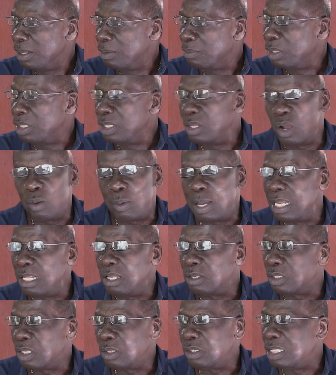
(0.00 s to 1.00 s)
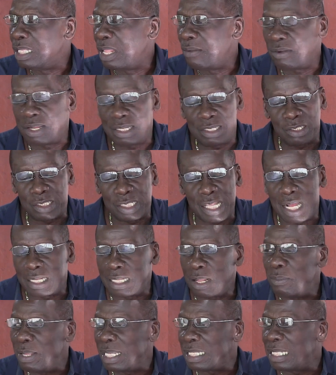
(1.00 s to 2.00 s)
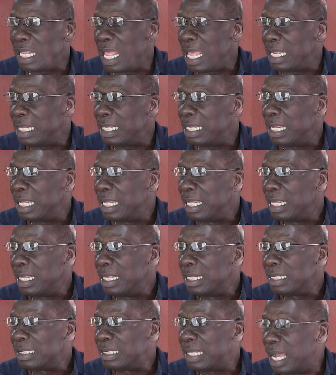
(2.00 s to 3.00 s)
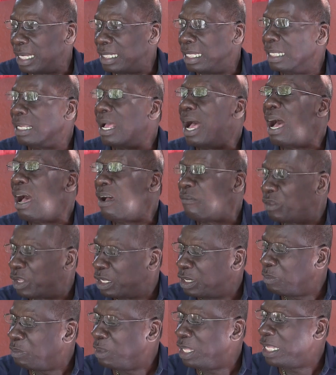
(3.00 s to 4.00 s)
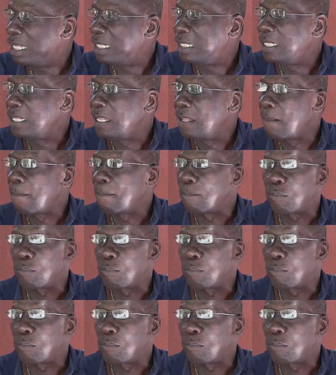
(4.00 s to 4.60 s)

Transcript: But nobody never start a bass line starting after the beat.